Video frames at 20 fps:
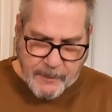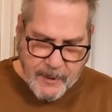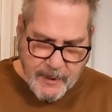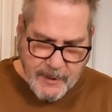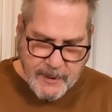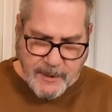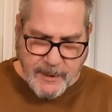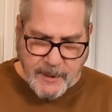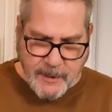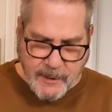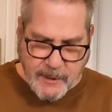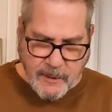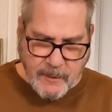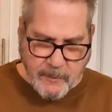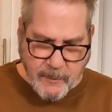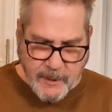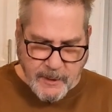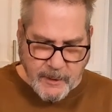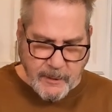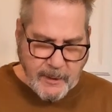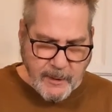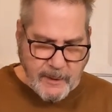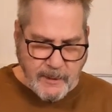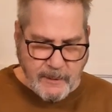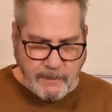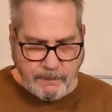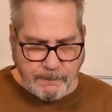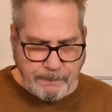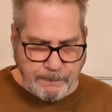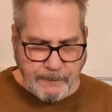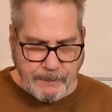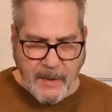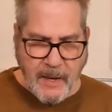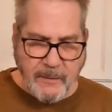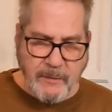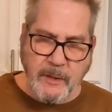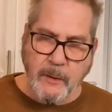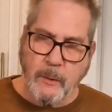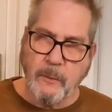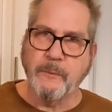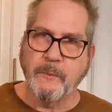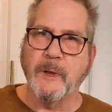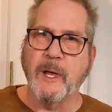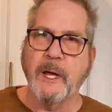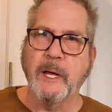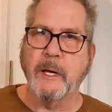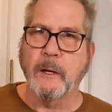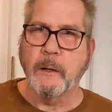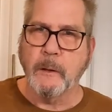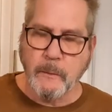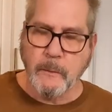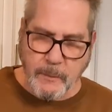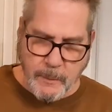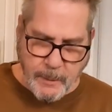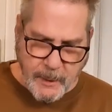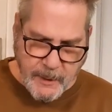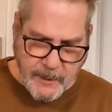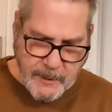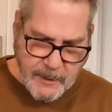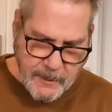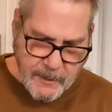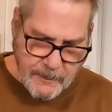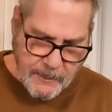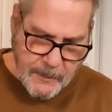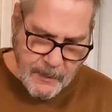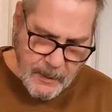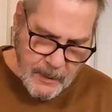because this is when you can have it go flying all over the place.